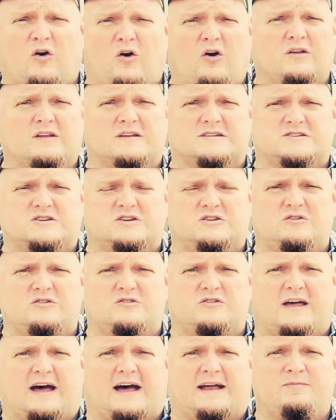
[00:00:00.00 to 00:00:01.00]
called us to
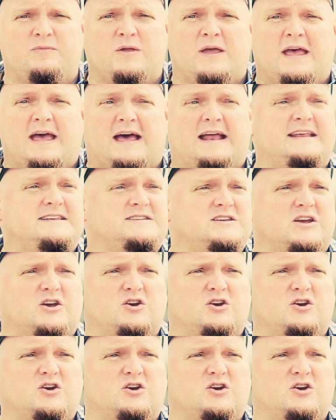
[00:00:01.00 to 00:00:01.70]
do that. And He's